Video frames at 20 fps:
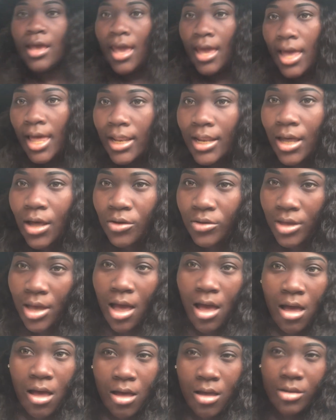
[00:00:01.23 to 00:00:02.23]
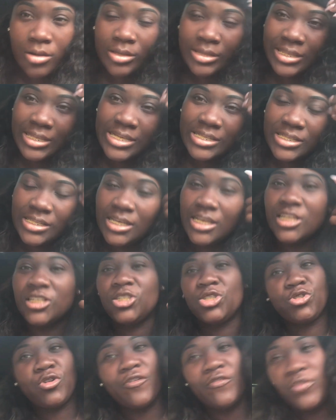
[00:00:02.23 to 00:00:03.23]
Hello, y'all. This
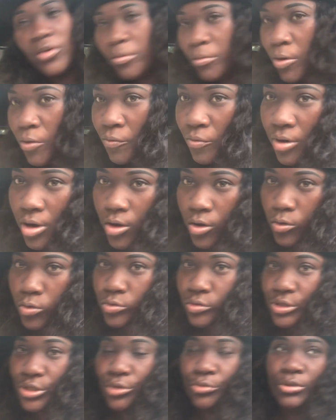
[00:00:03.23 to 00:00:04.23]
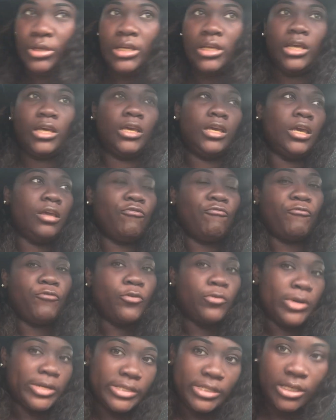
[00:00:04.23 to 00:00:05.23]
is Trivia Monroe tuning in
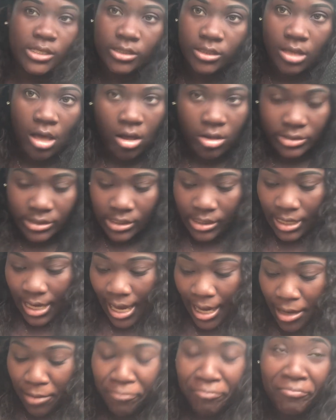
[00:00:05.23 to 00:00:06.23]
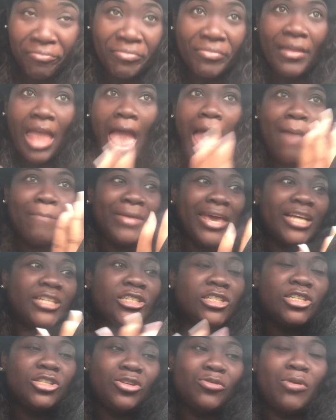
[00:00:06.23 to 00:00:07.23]
for Tea Talk today. I'm
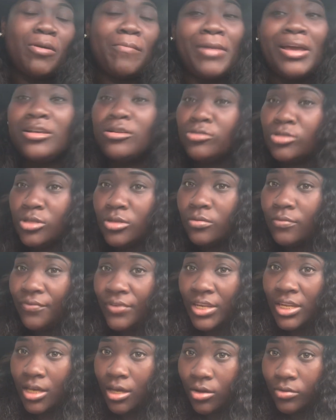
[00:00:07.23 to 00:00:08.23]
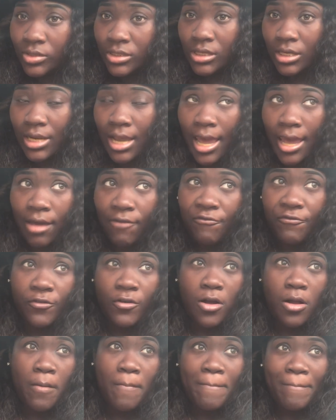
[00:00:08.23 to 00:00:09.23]
actually doing my YouTube video today
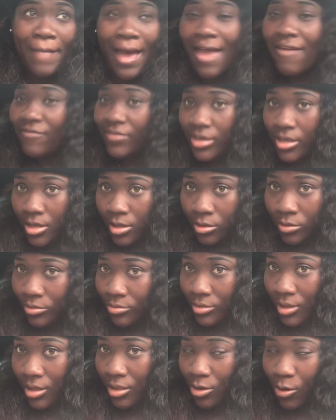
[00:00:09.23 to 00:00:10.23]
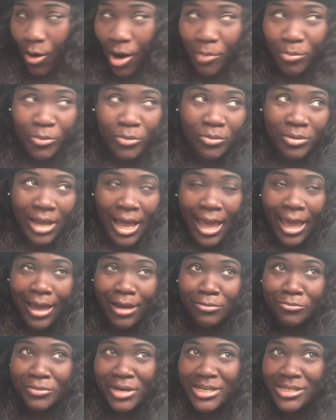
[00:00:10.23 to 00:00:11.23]
from my vehicle in the carpool
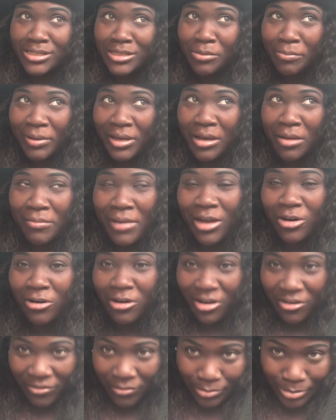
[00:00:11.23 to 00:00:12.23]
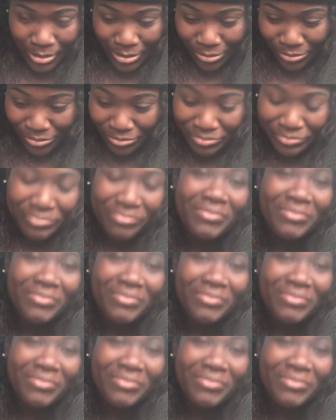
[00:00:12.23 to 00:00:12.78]
line, waiting to pick up my daughter from school.